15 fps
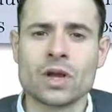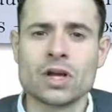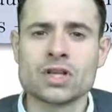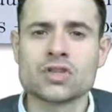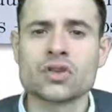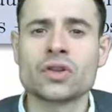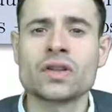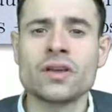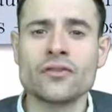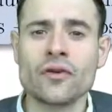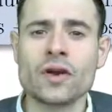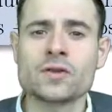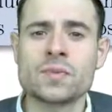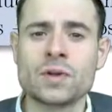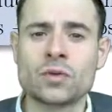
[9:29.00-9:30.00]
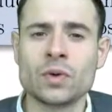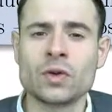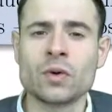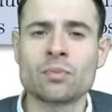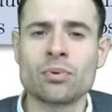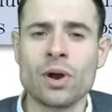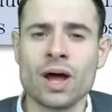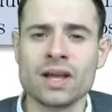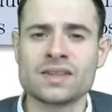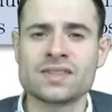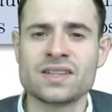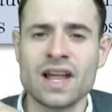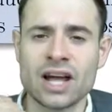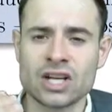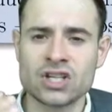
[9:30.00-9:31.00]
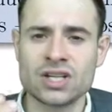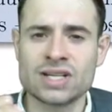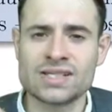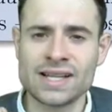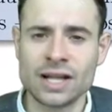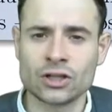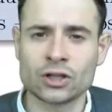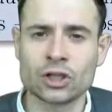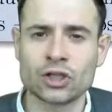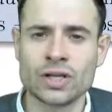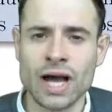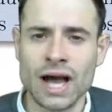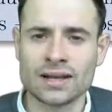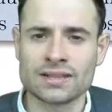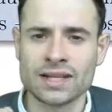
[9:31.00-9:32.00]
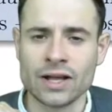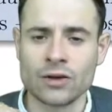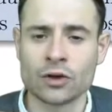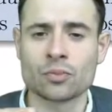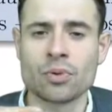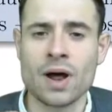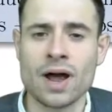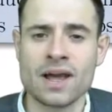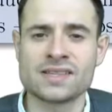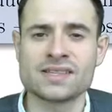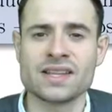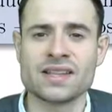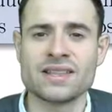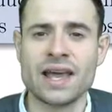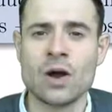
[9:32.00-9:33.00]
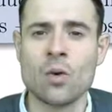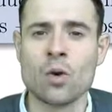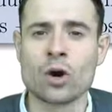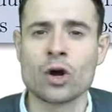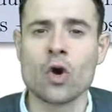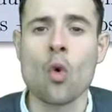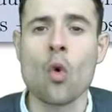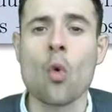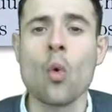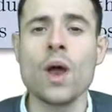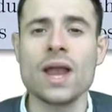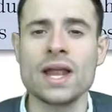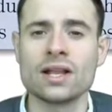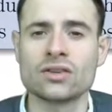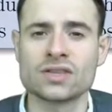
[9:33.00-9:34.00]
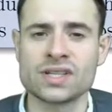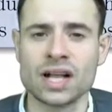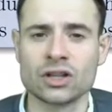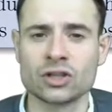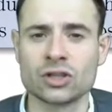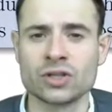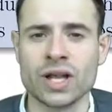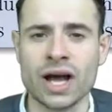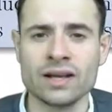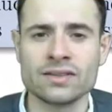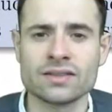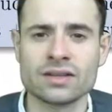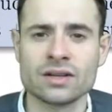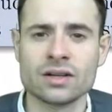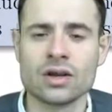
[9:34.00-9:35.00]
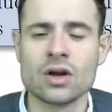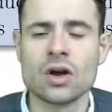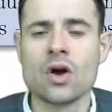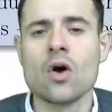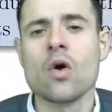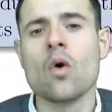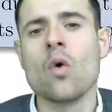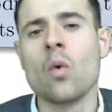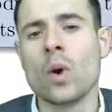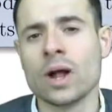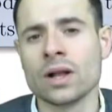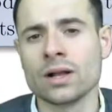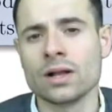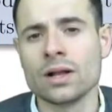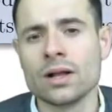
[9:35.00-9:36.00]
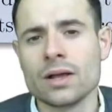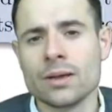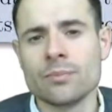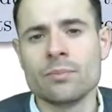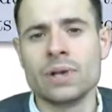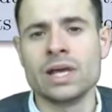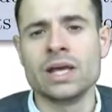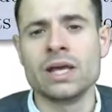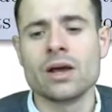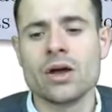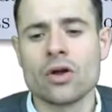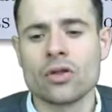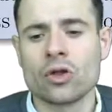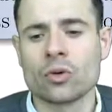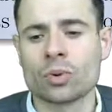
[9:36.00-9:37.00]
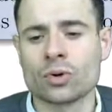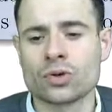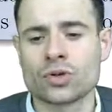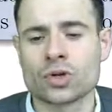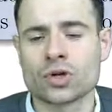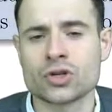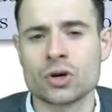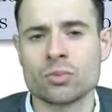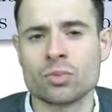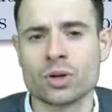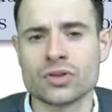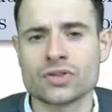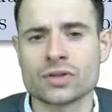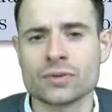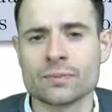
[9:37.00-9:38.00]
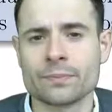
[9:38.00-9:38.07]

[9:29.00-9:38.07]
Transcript: So the difference between the price they actually sell the good at and the price they were willing to sell the good at will be the producer surplus.